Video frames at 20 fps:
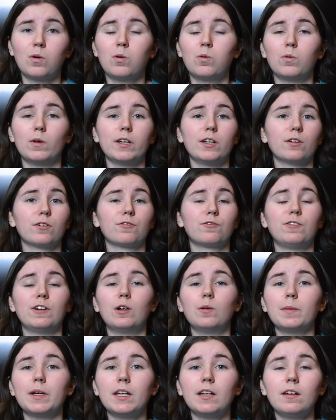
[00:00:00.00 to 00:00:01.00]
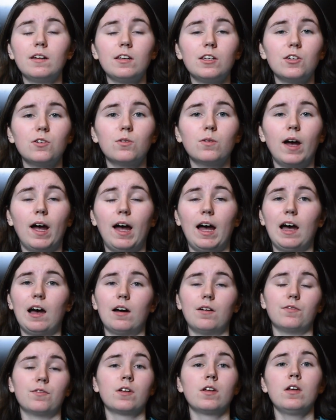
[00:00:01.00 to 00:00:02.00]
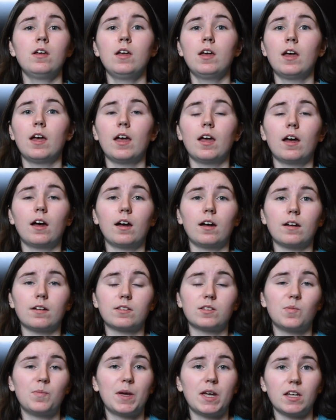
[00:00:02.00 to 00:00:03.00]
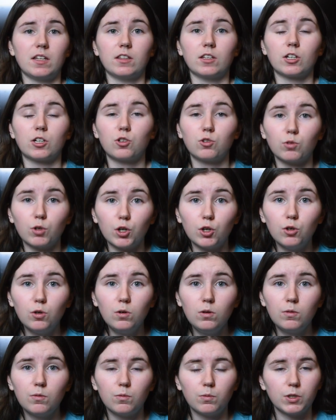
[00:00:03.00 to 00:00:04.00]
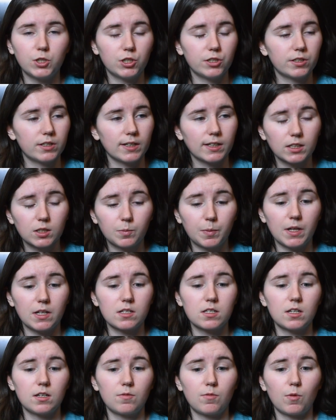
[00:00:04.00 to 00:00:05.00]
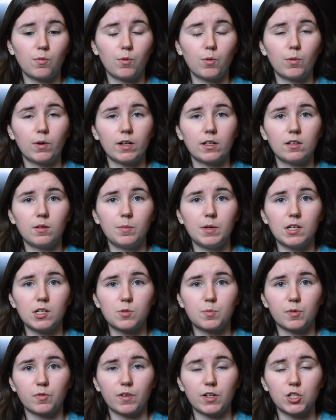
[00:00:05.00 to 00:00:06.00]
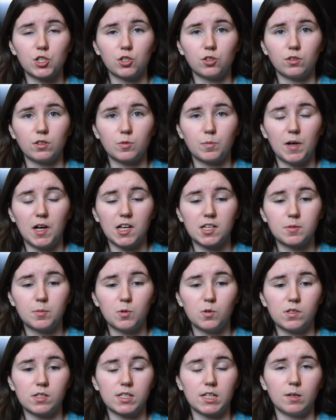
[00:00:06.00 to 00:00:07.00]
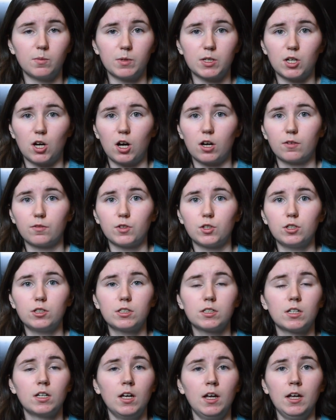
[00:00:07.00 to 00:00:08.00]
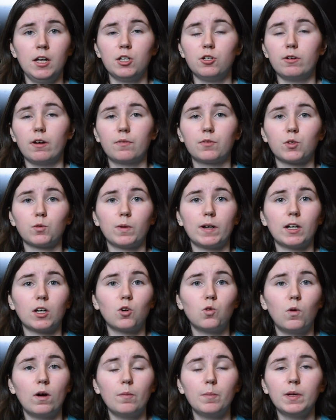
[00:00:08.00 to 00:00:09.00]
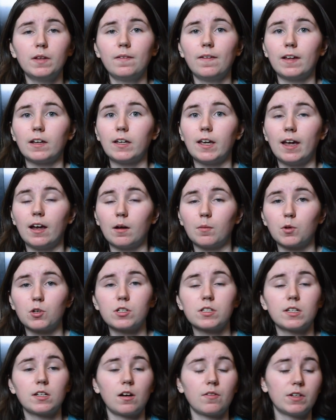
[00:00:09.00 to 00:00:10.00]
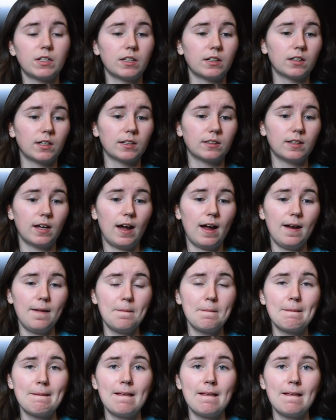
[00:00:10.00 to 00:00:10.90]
When you're filming, you have to pay the crew, which is expensive if we want it to be as professional as possible with cinematographers. You have to rent equipment like cameras and everything like that.